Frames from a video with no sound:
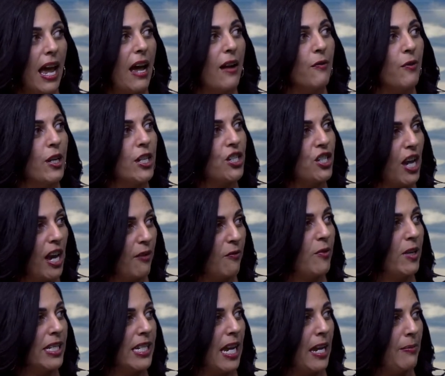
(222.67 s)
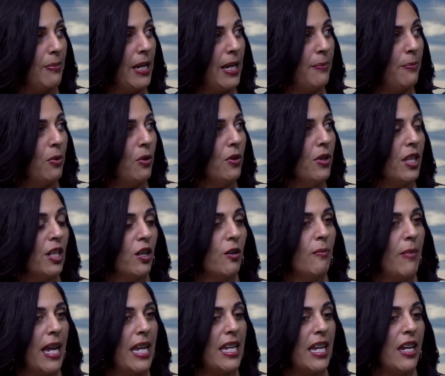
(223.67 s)
average everyday people that are
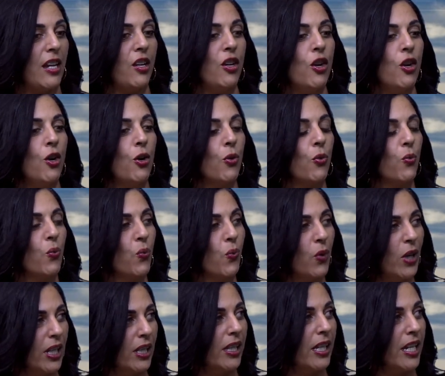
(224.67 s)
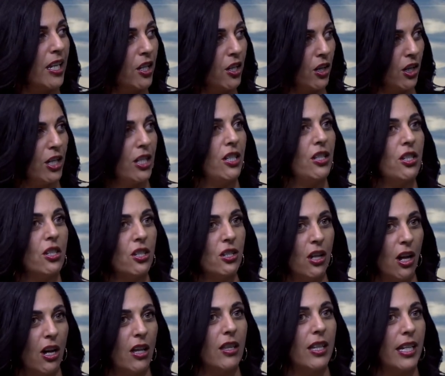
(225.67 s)
making mm -hmm really good
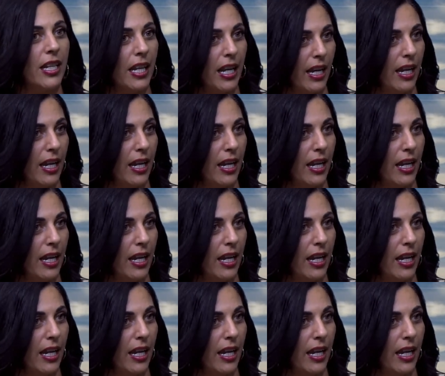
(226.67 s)
solid